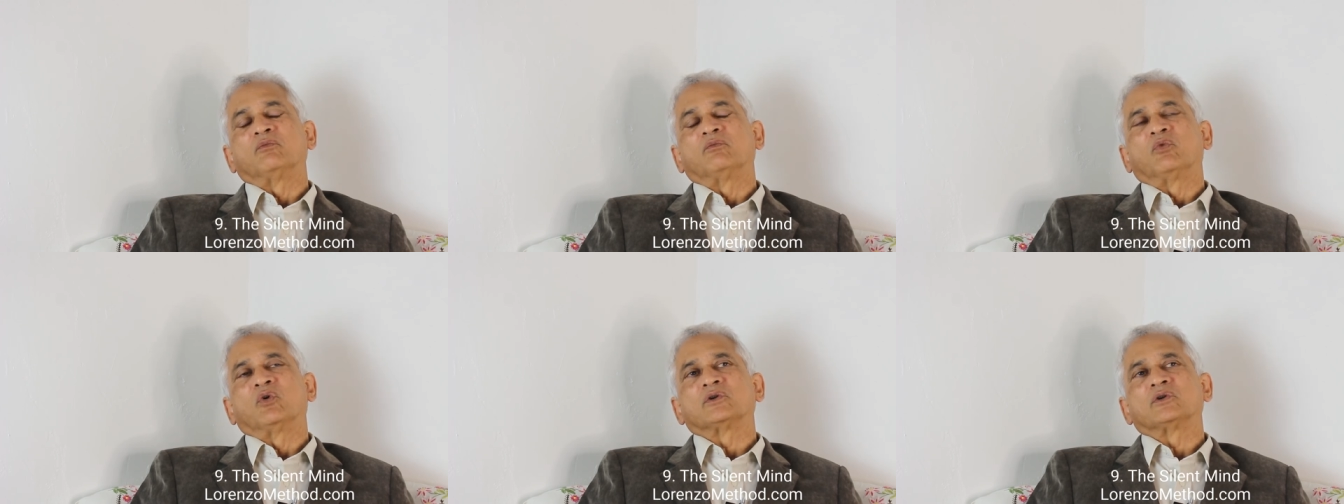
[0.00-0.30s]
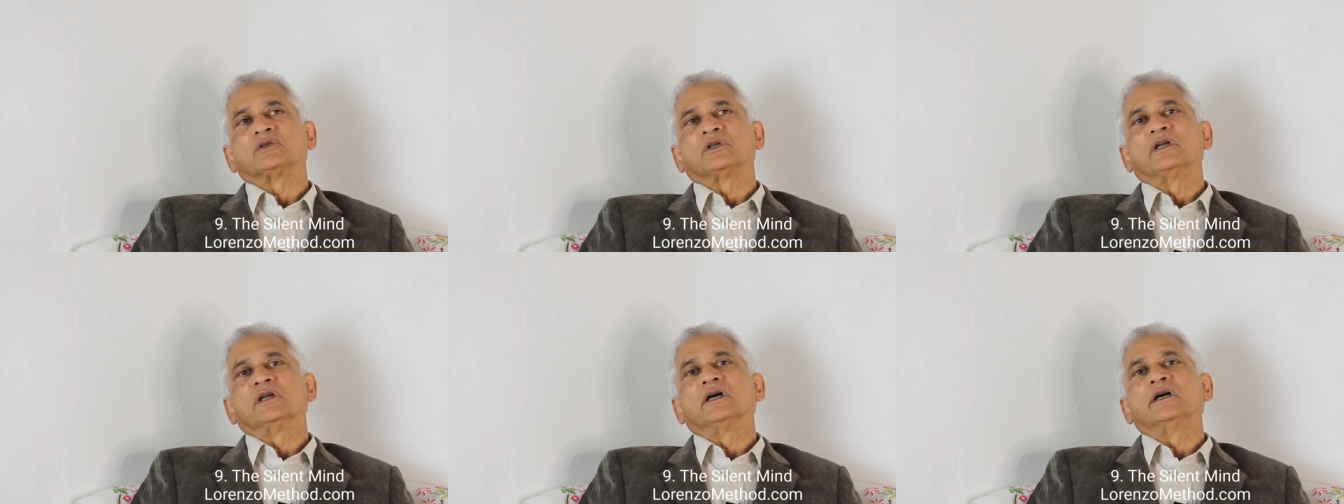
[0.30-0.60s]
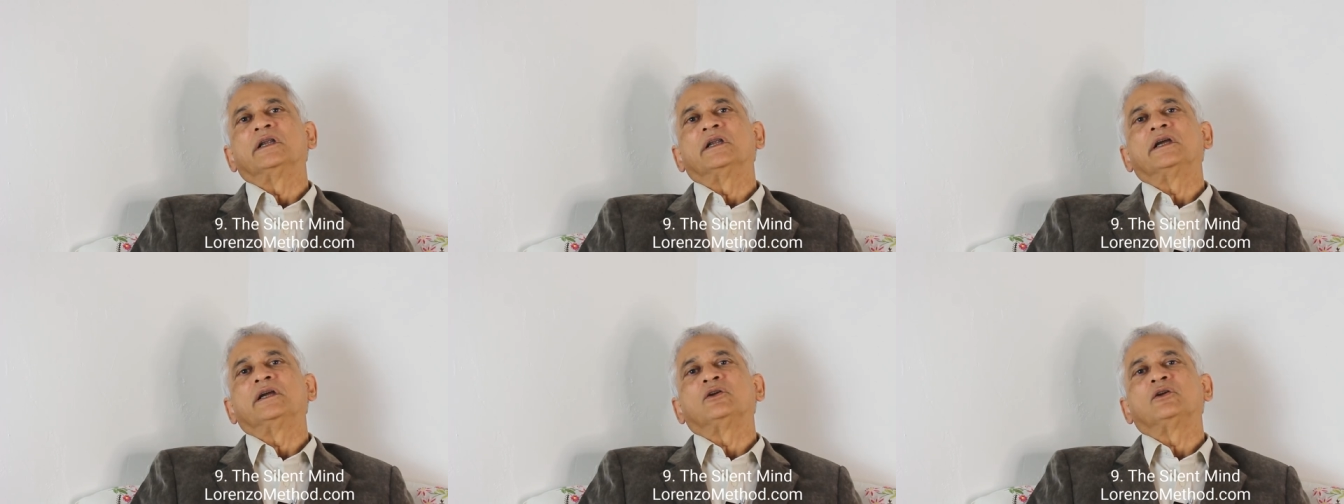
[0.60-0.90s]
was
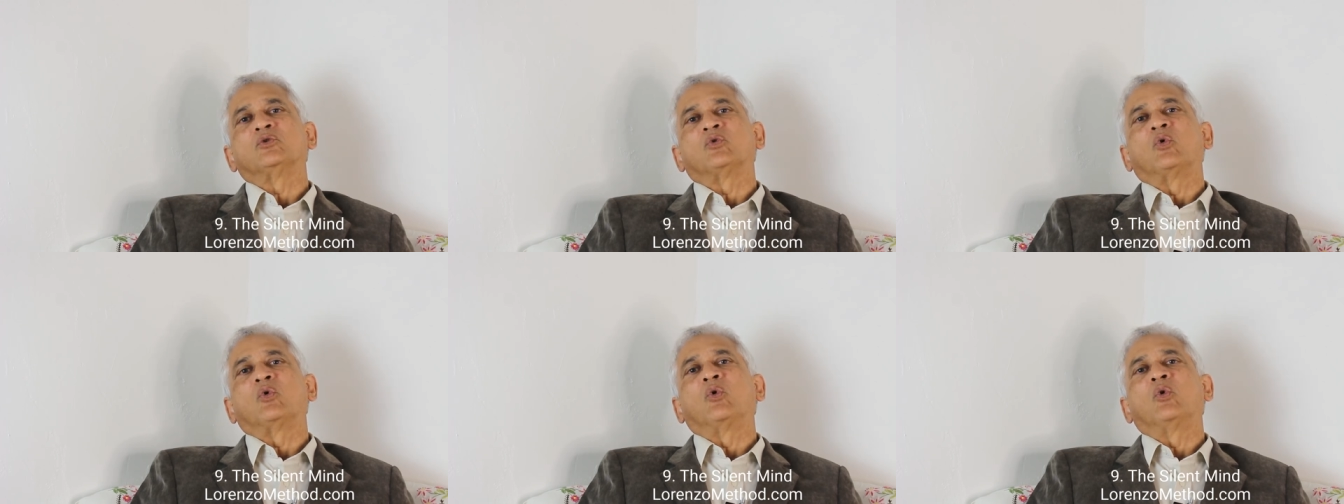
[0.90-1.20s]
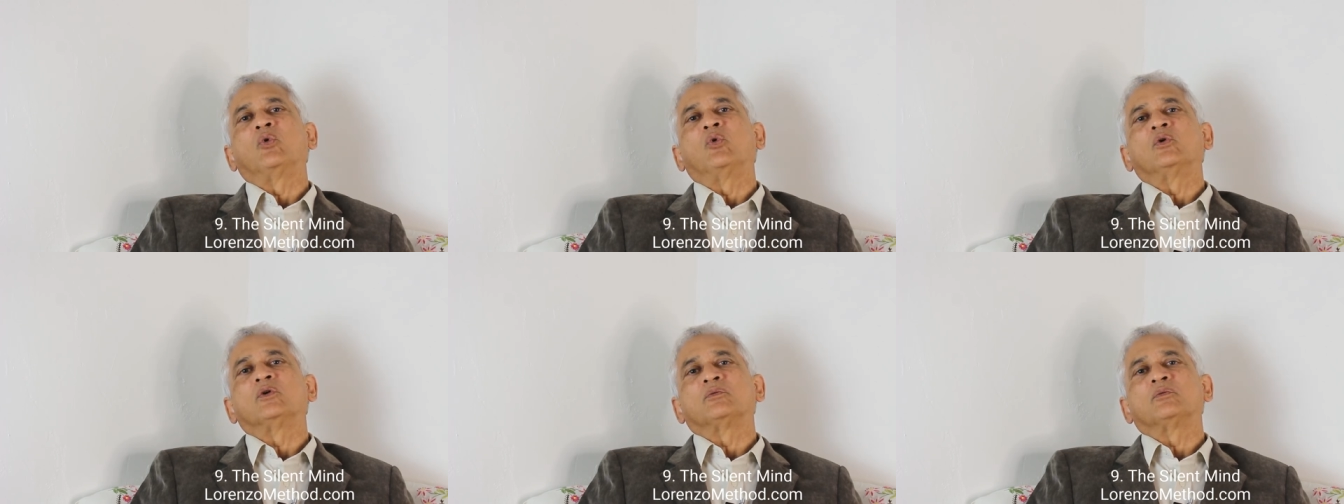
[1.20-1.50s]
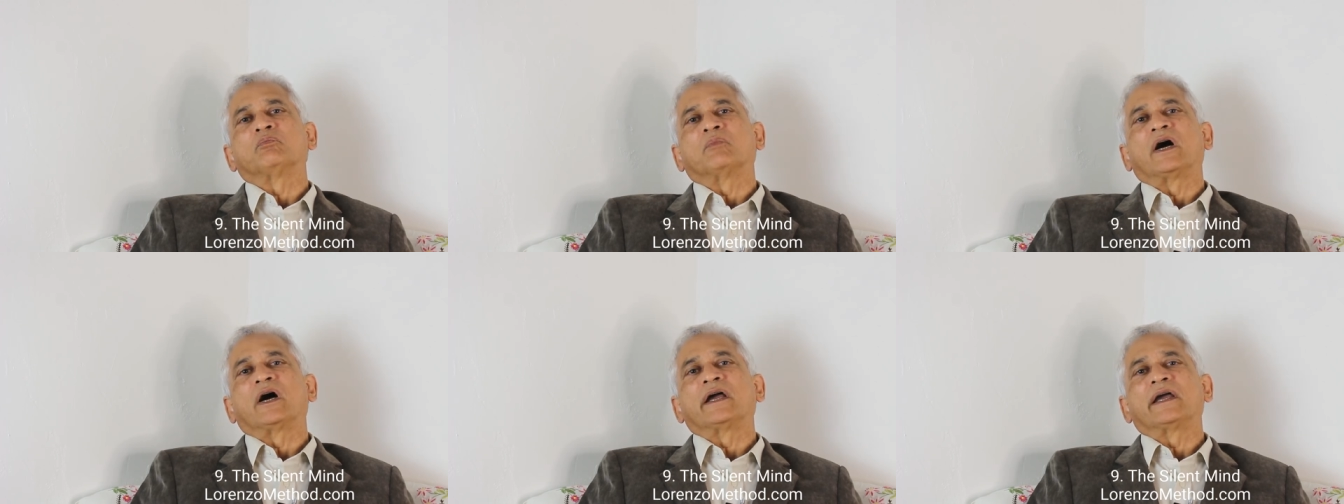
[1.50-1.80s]
learning to hold
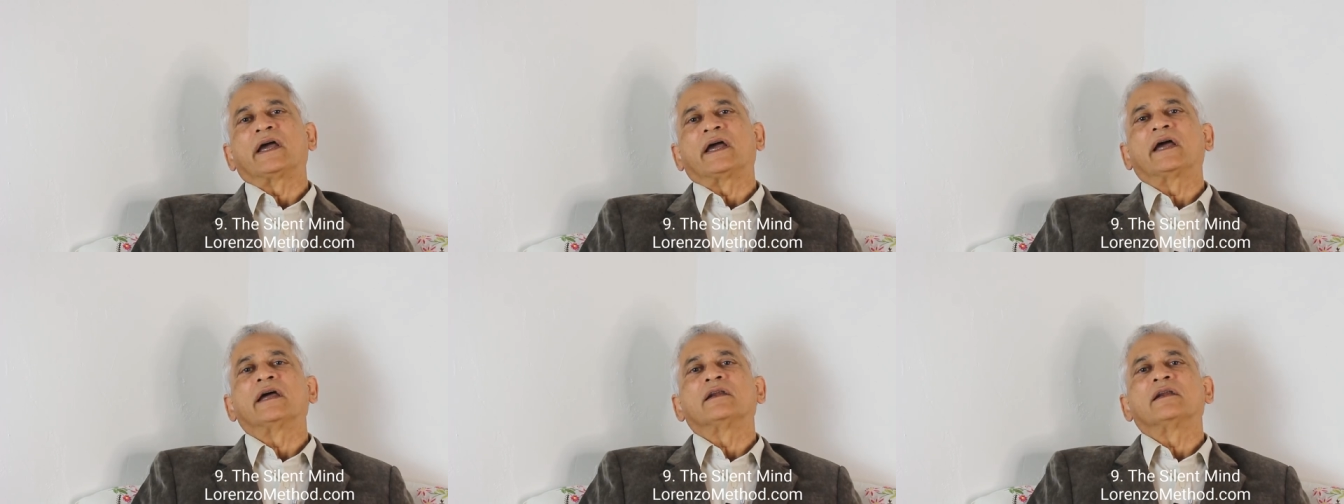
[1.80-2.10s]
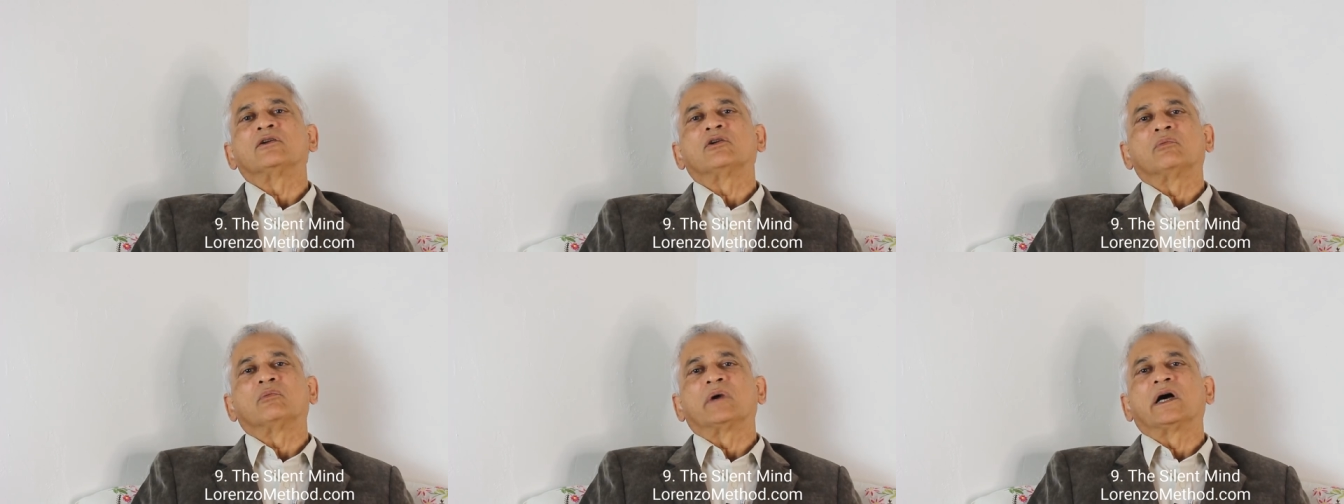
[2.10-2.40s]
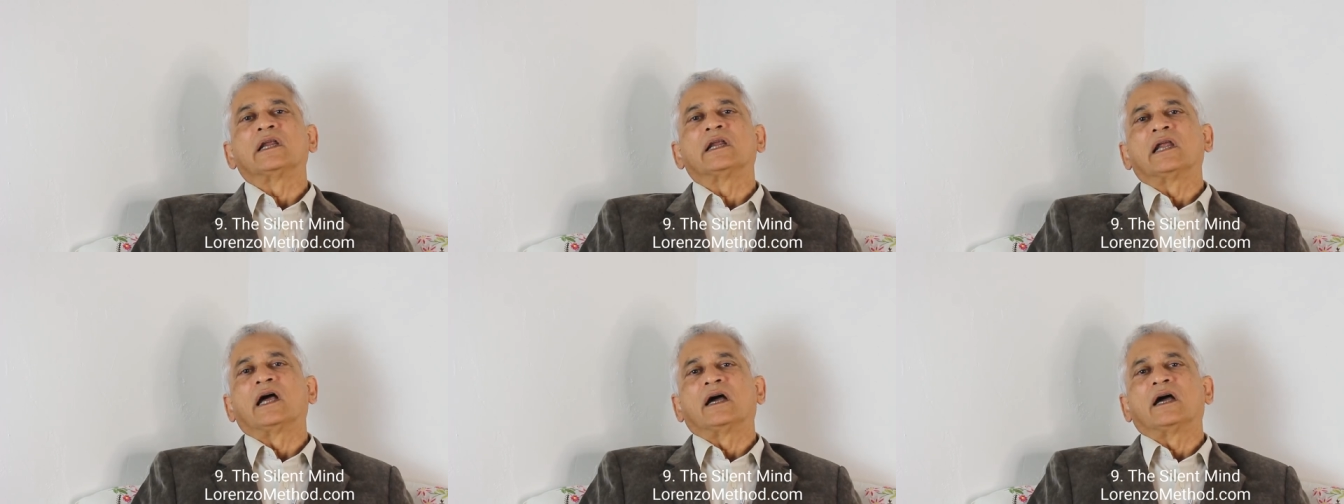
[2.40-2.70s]
my hand or
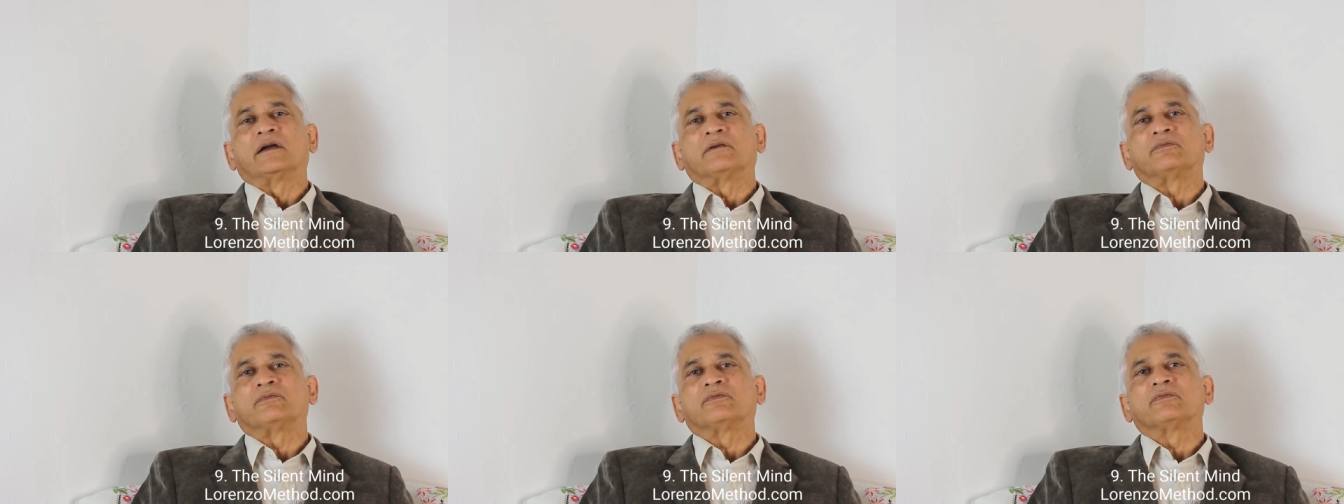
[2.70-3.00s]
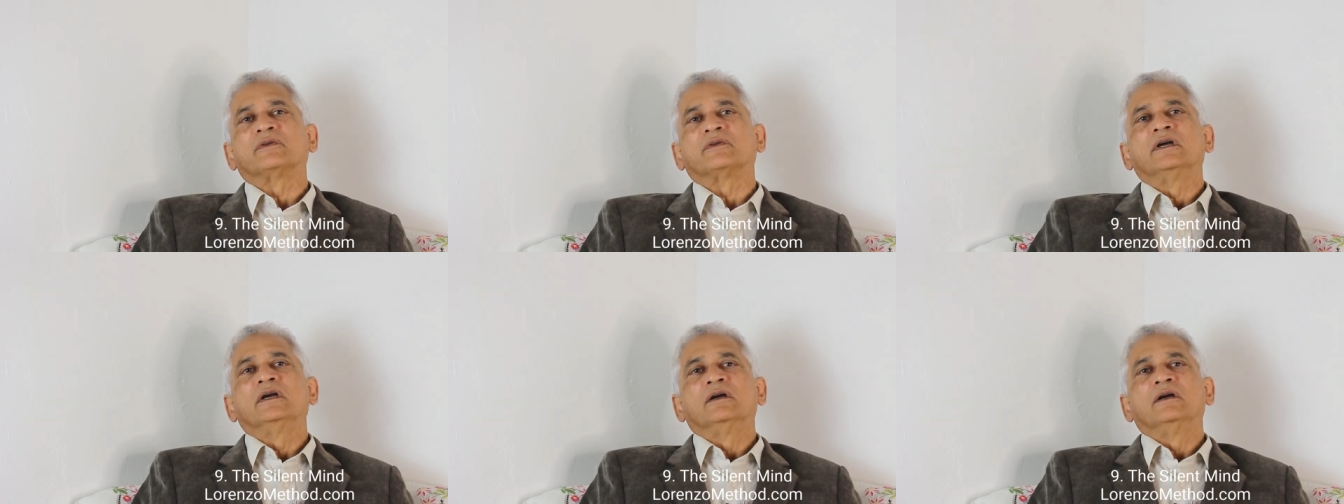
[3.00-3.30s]
my life